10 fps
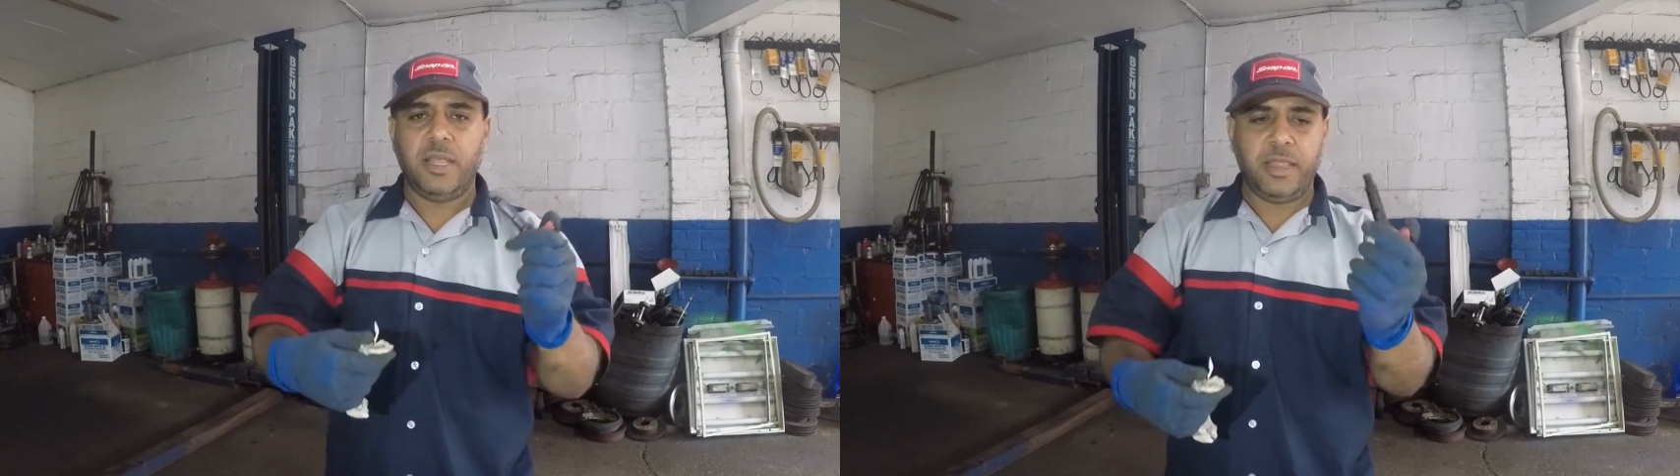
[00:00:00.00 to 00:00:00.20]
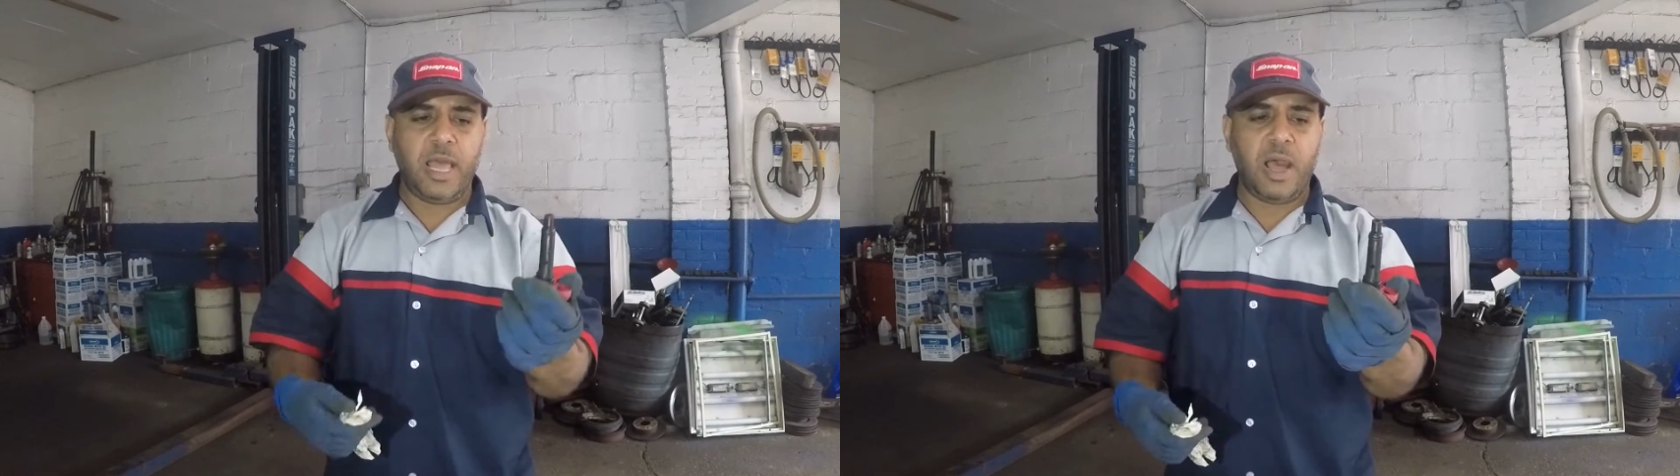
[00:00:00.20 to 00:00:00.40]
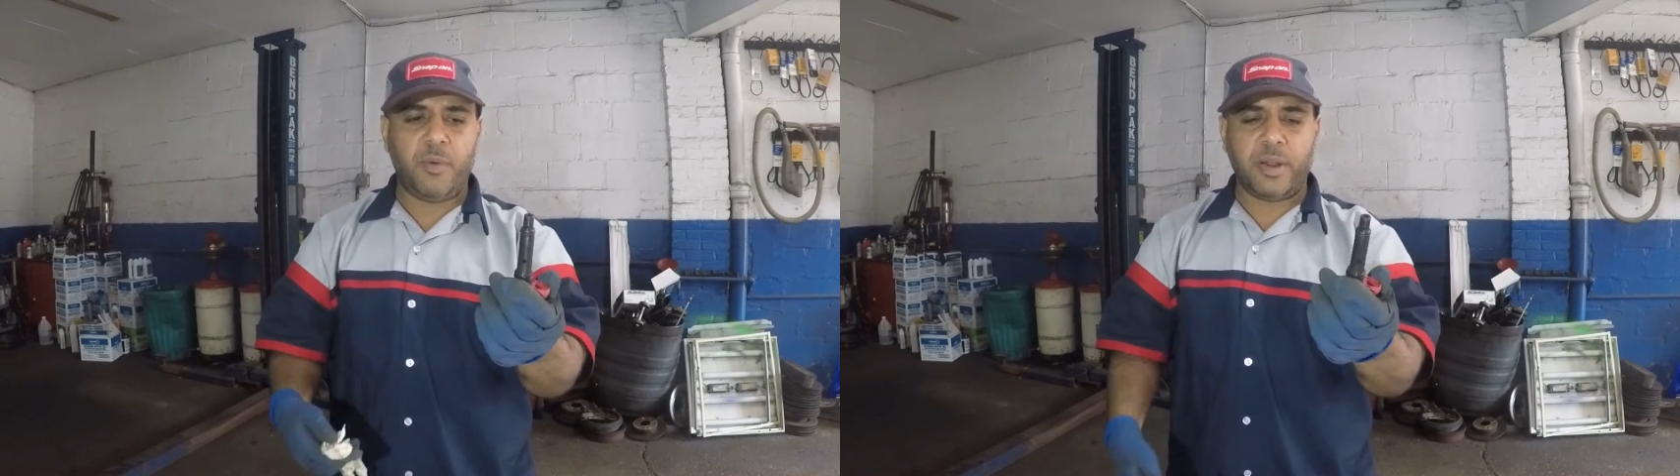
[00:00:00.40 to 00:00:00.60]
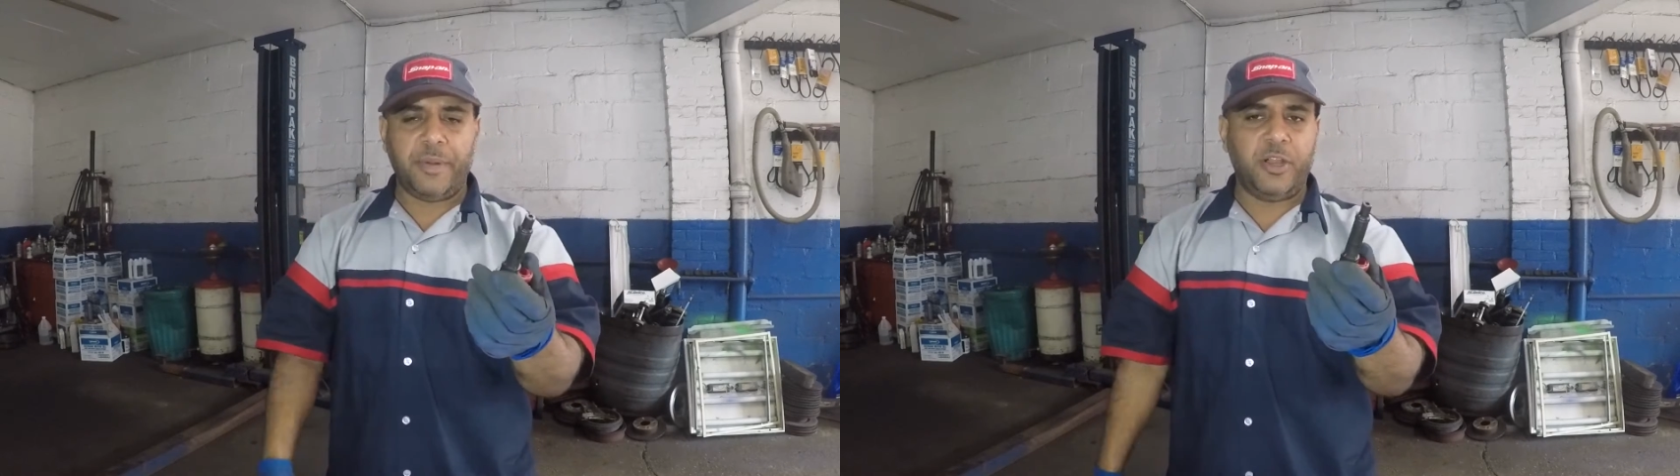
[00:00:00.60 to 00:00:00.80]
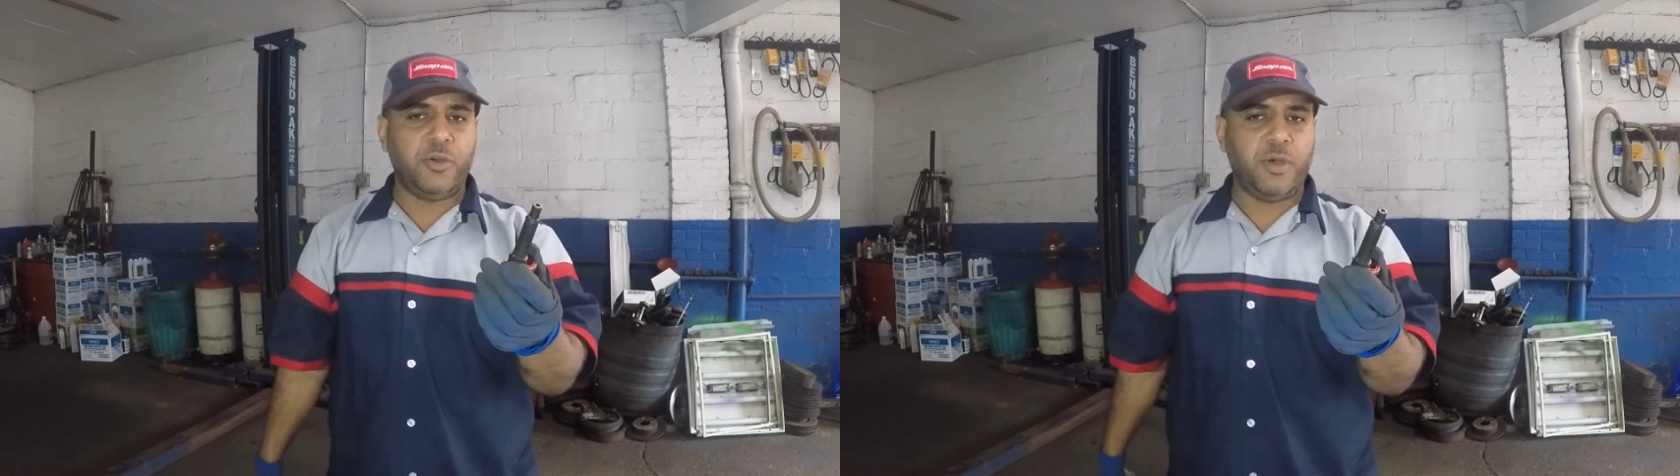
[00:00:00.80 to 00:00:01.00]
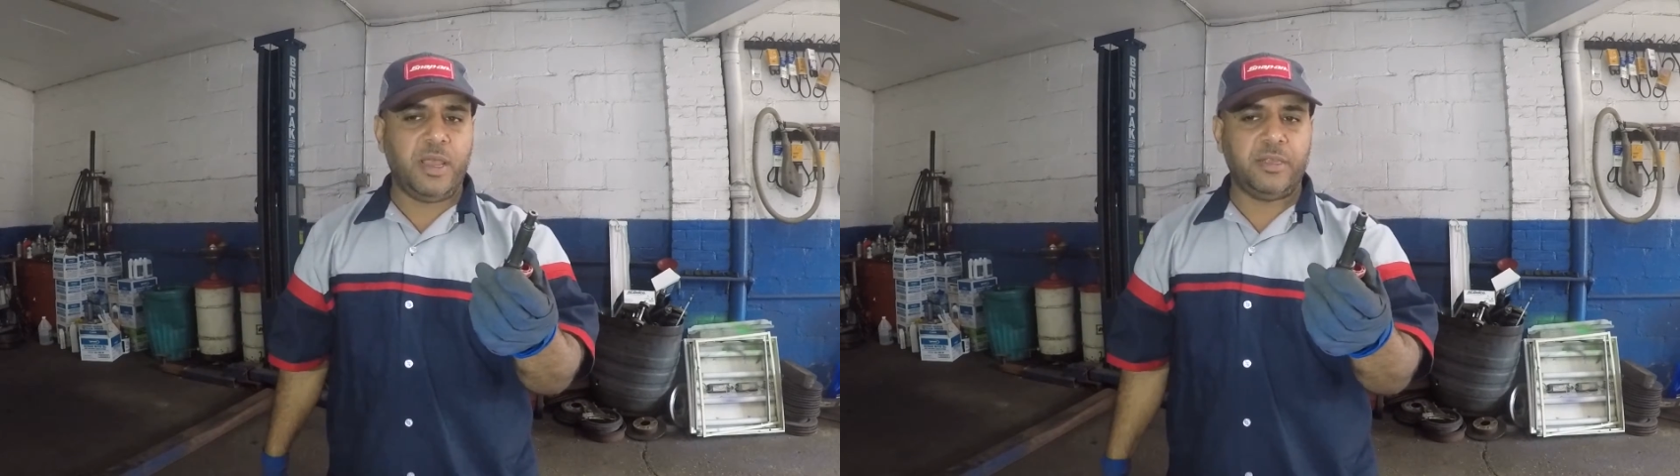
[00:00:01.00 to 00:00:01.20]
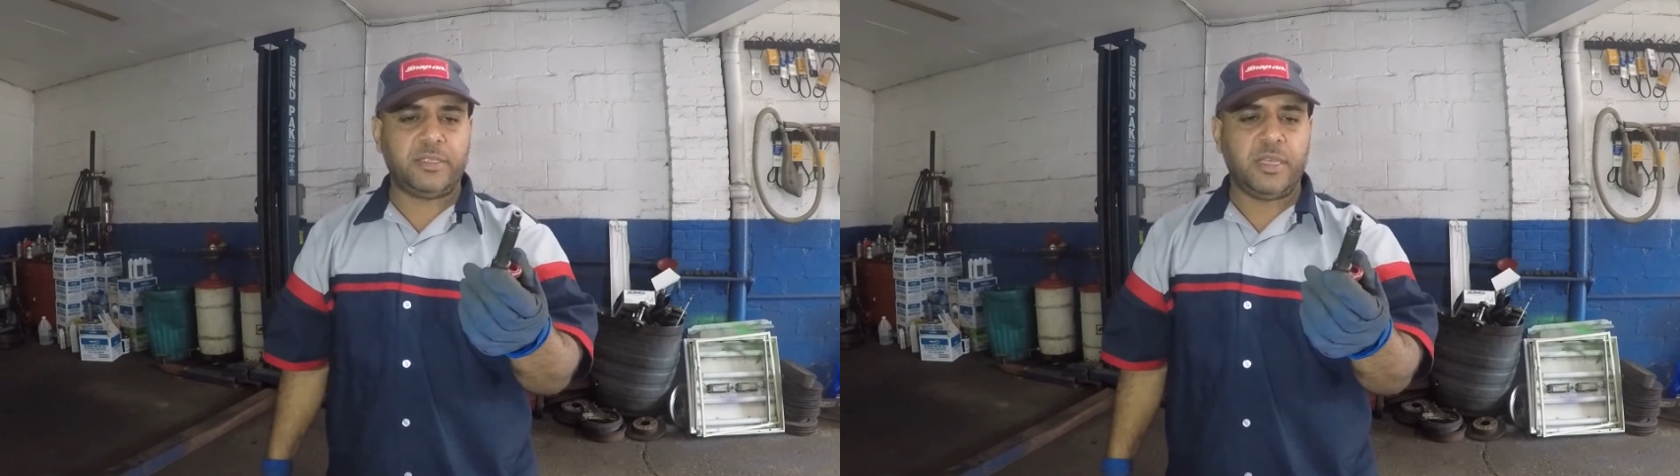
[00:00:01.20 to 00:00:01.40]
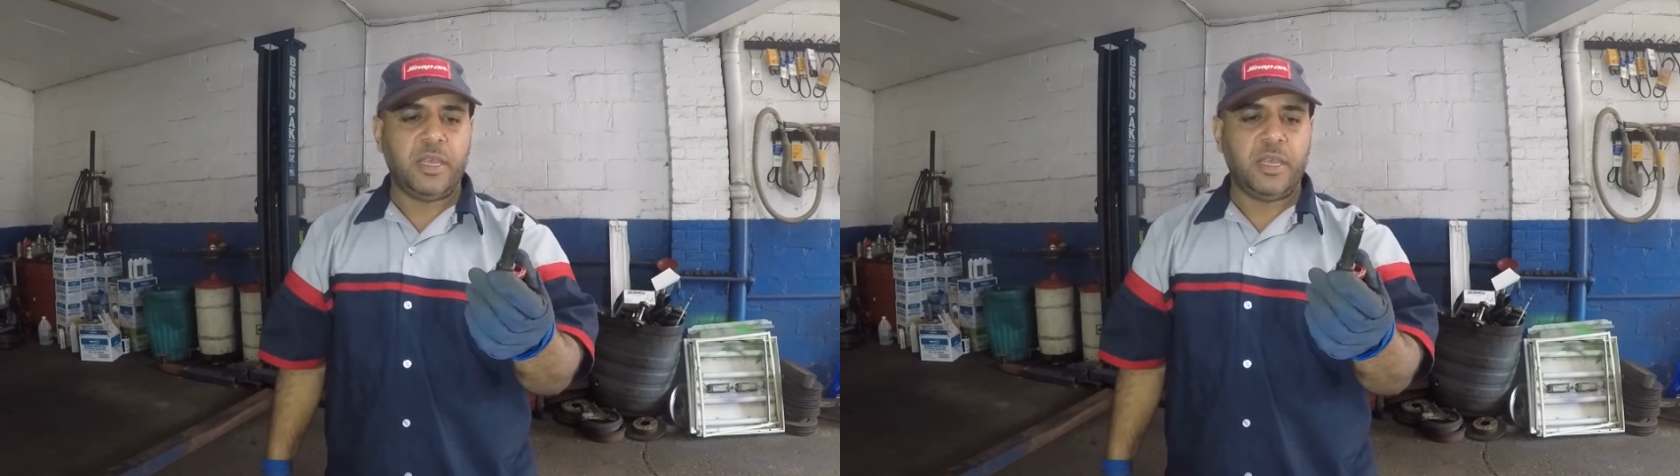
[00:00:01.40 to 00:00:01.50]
Now what I'm going to do is,